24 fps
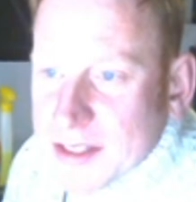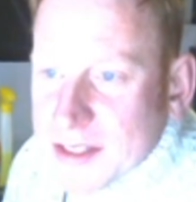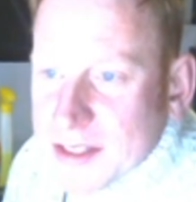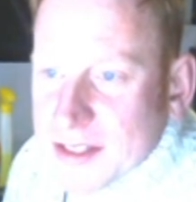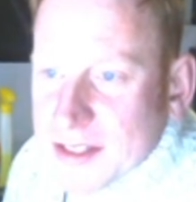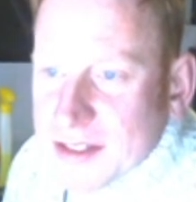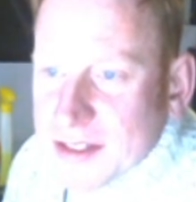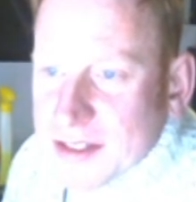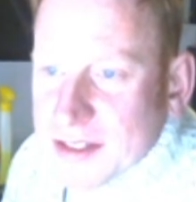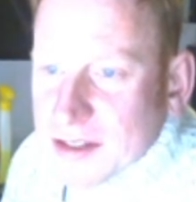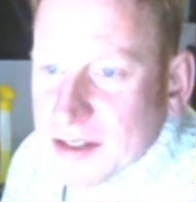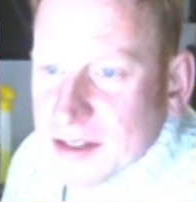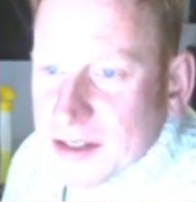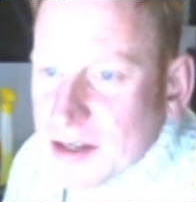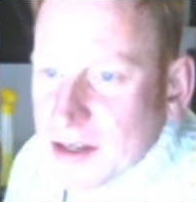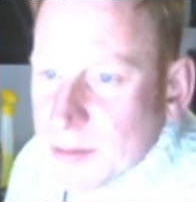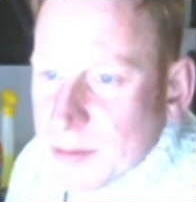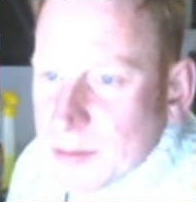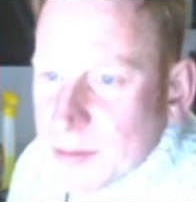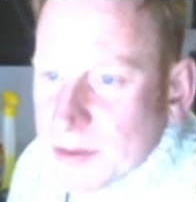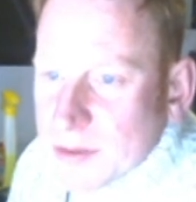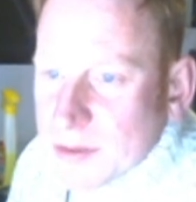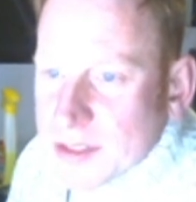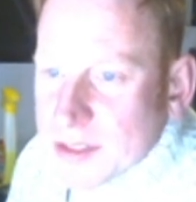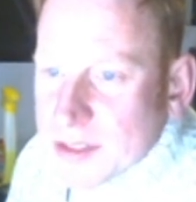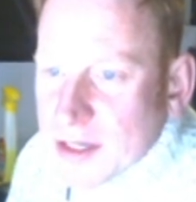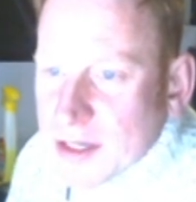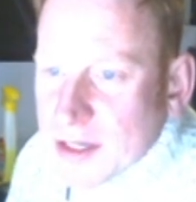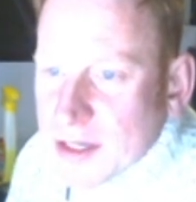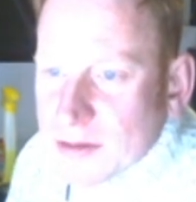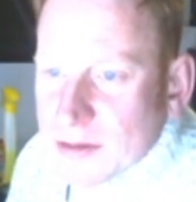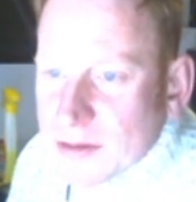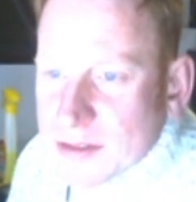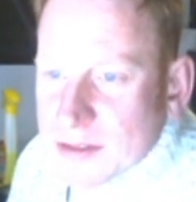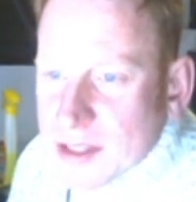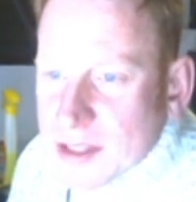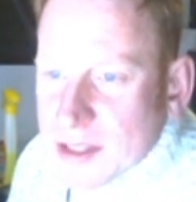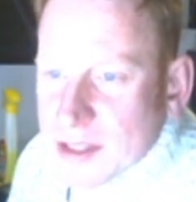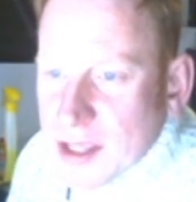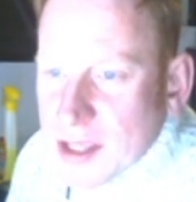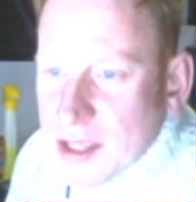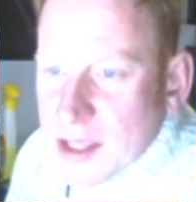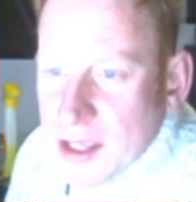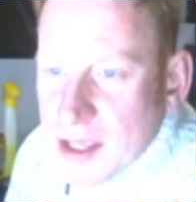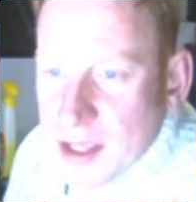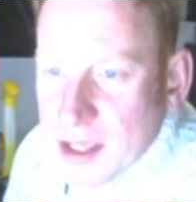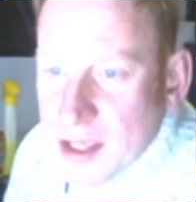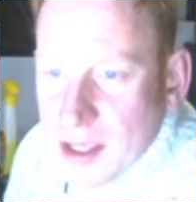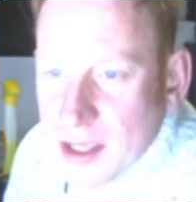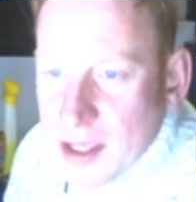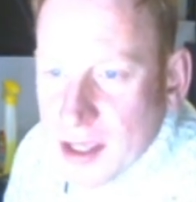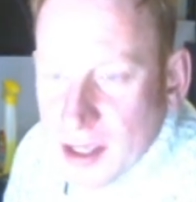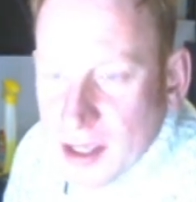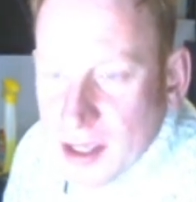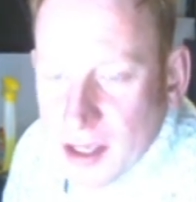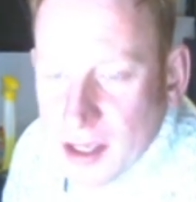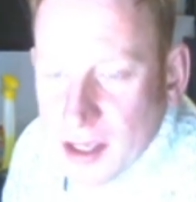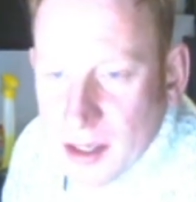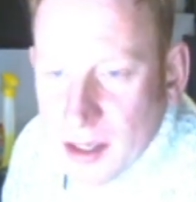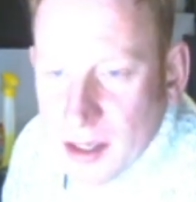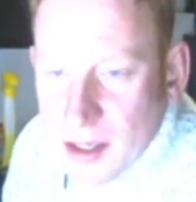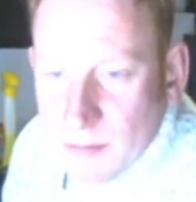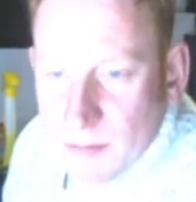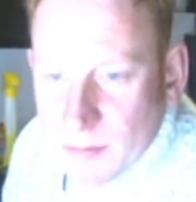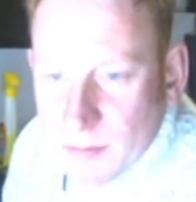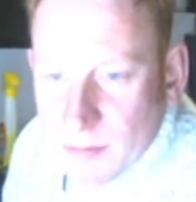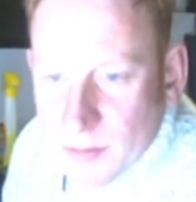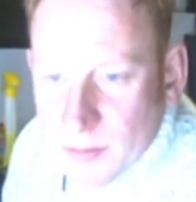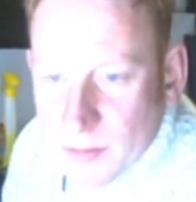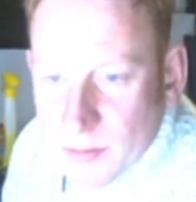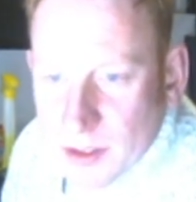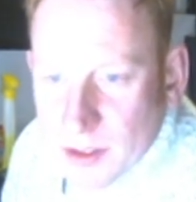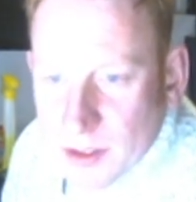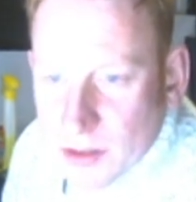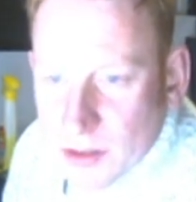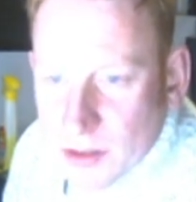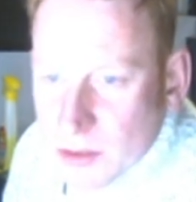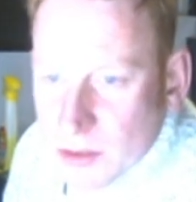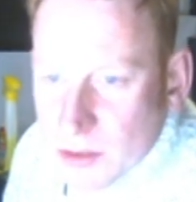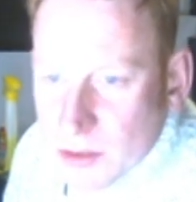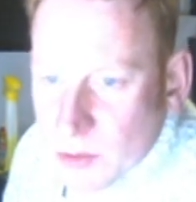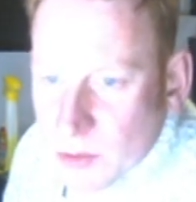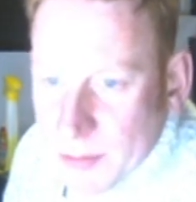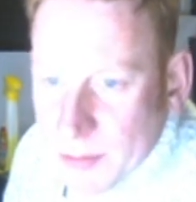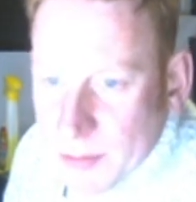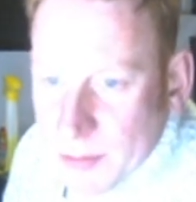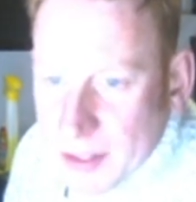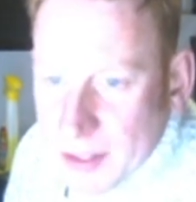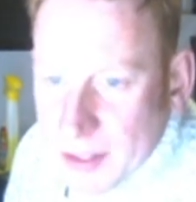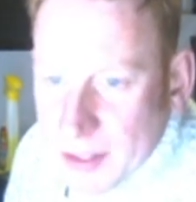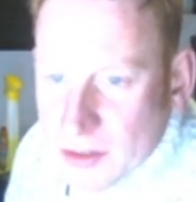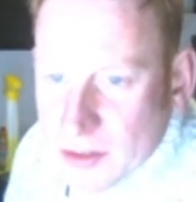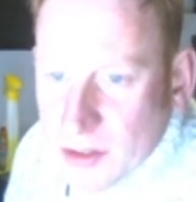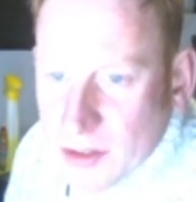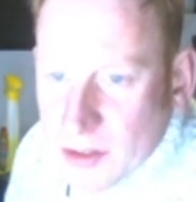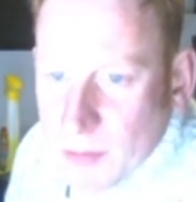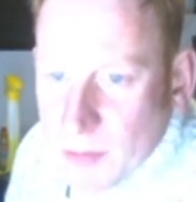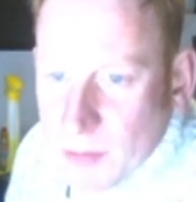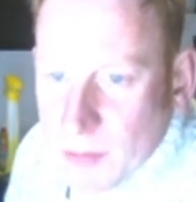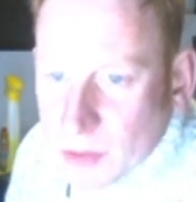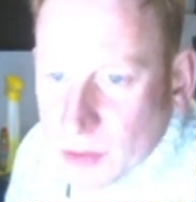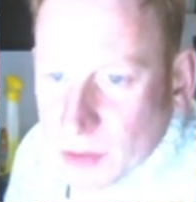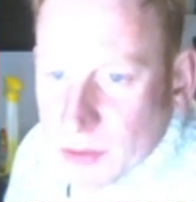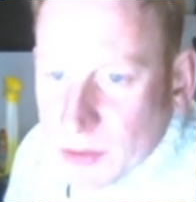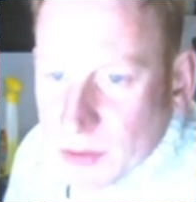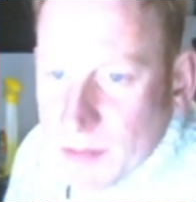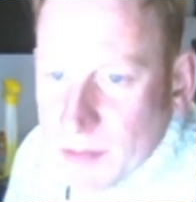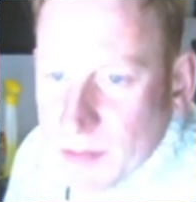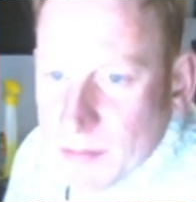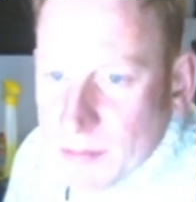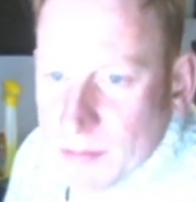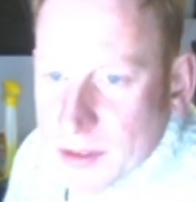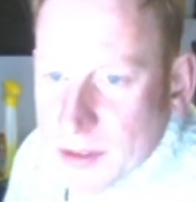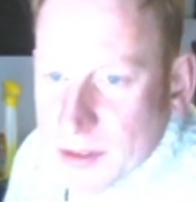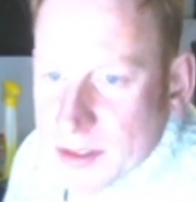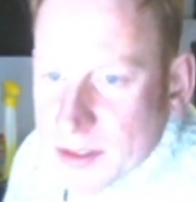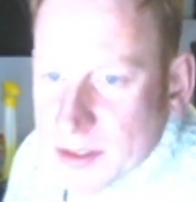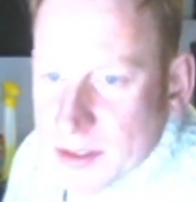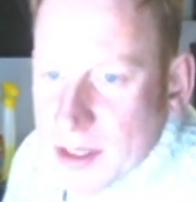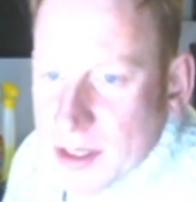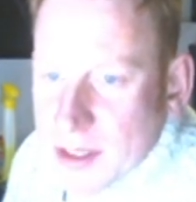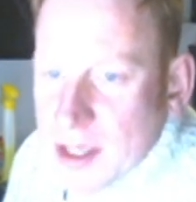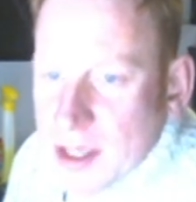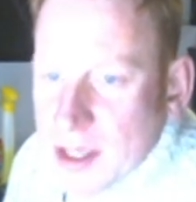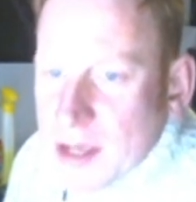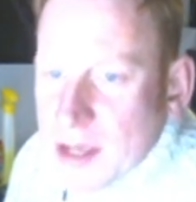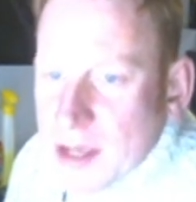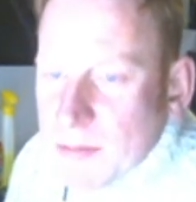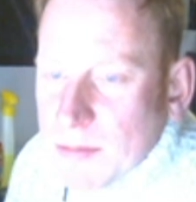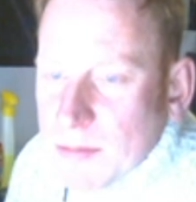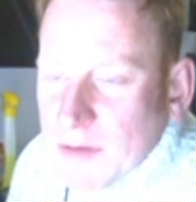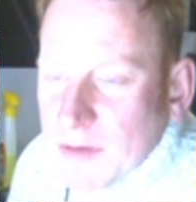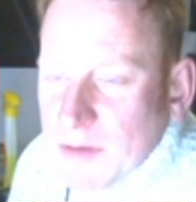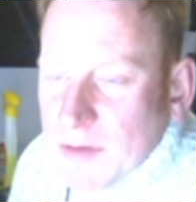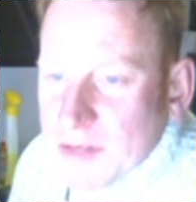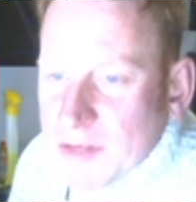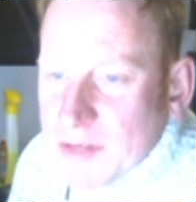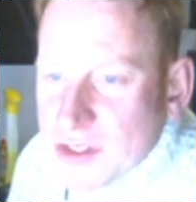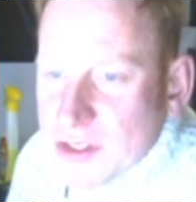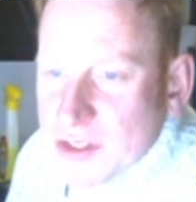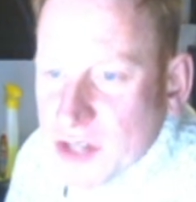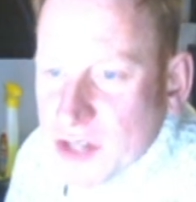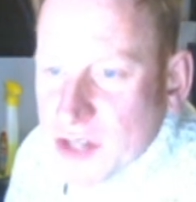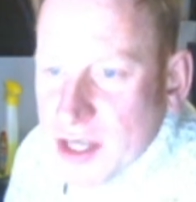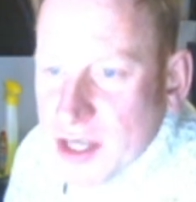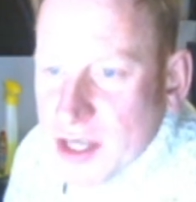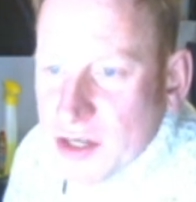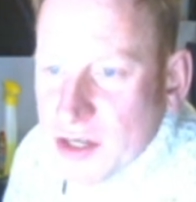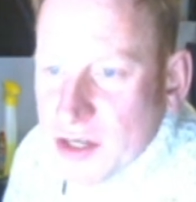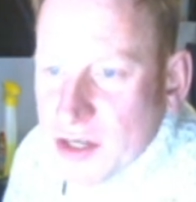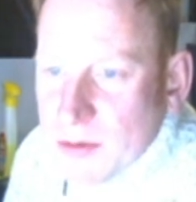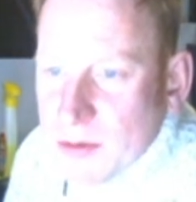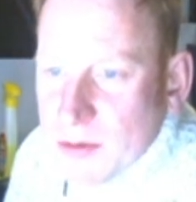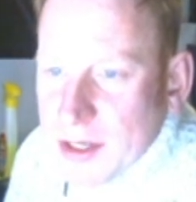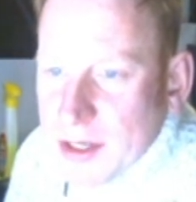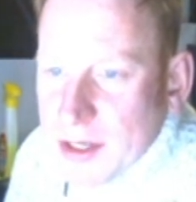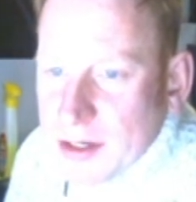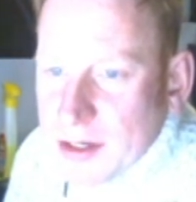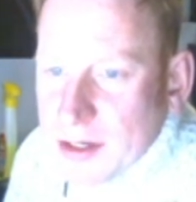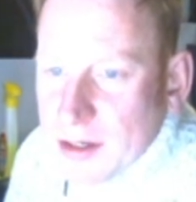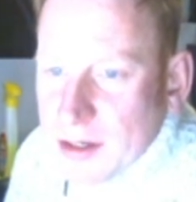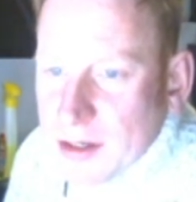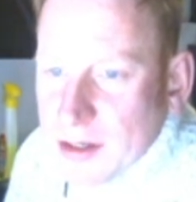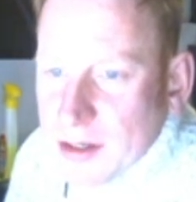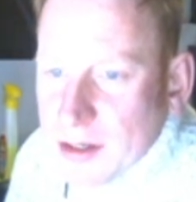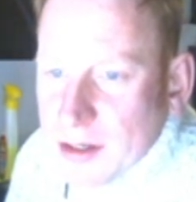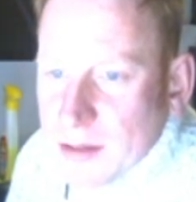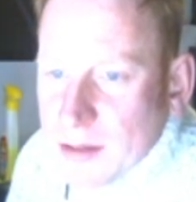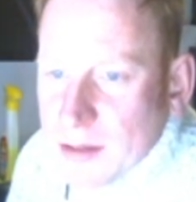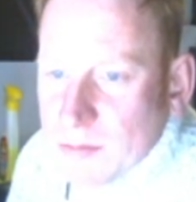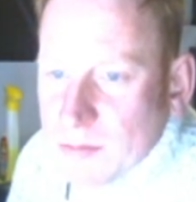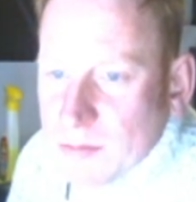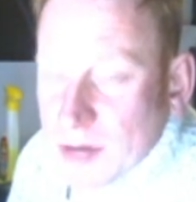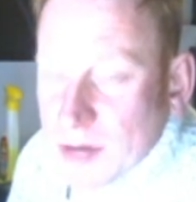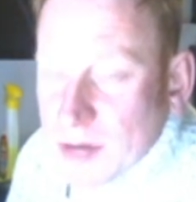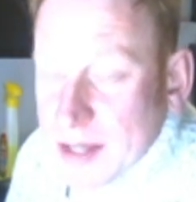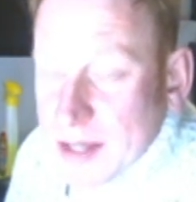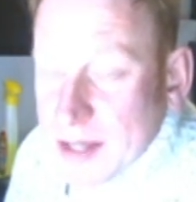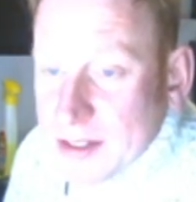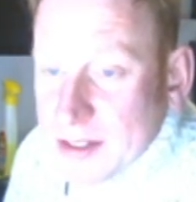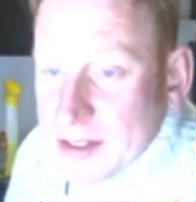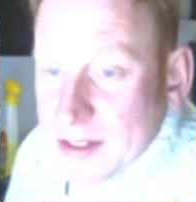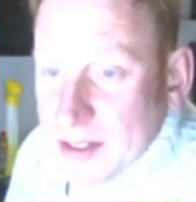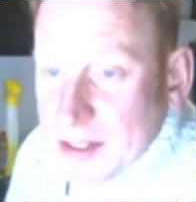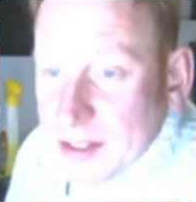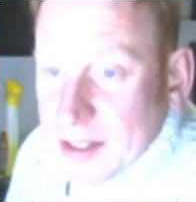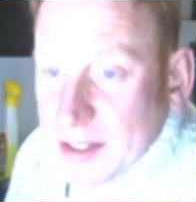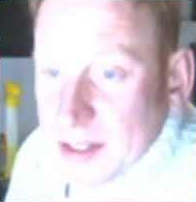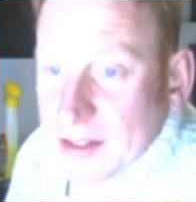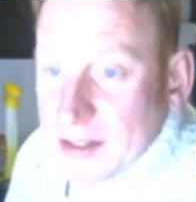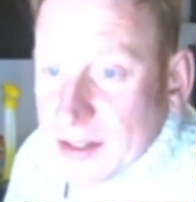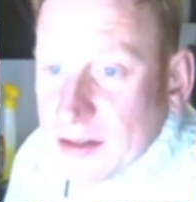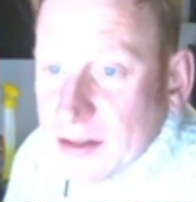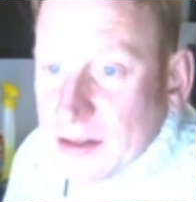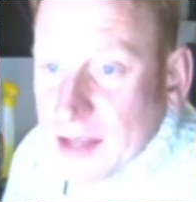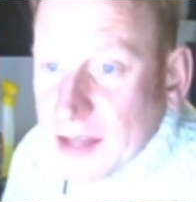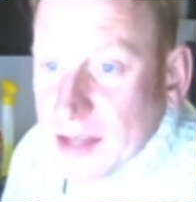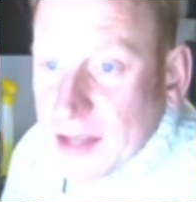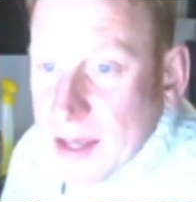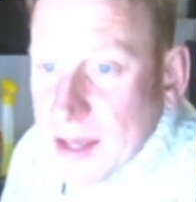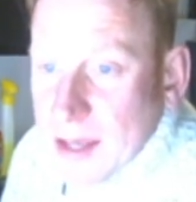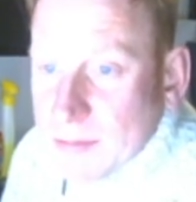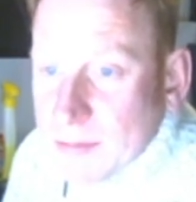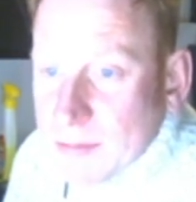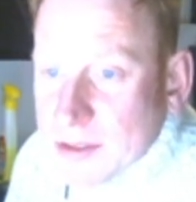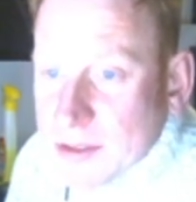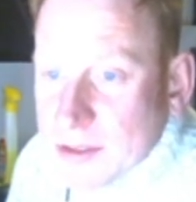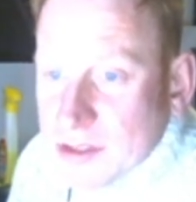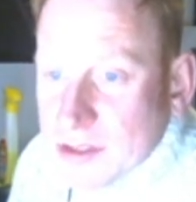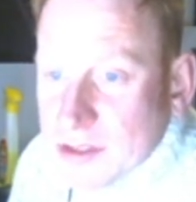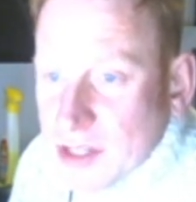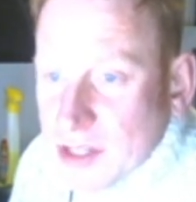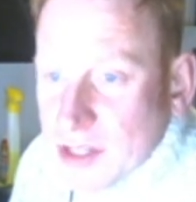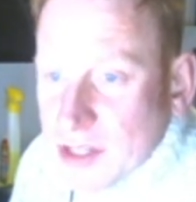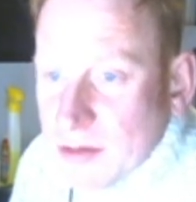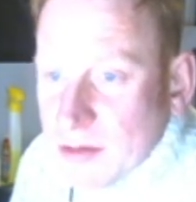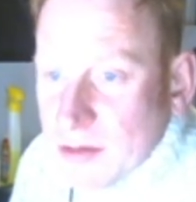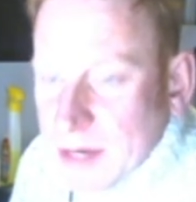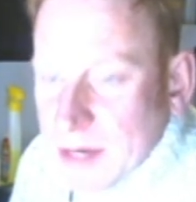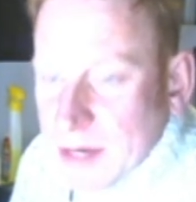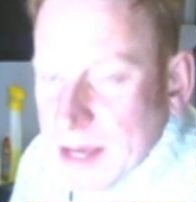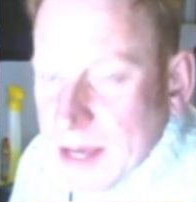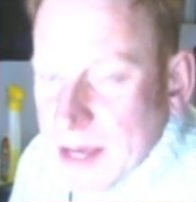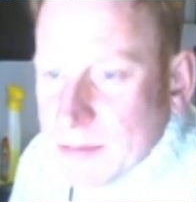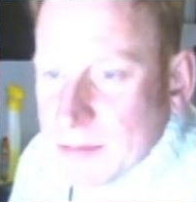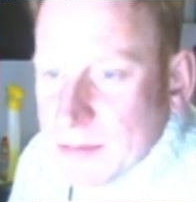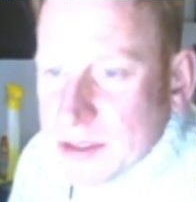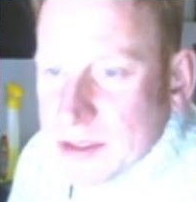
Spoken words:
it at the car boot sales. It all depends on the model numbers, but if it's genuine branded ink like Epson, genuine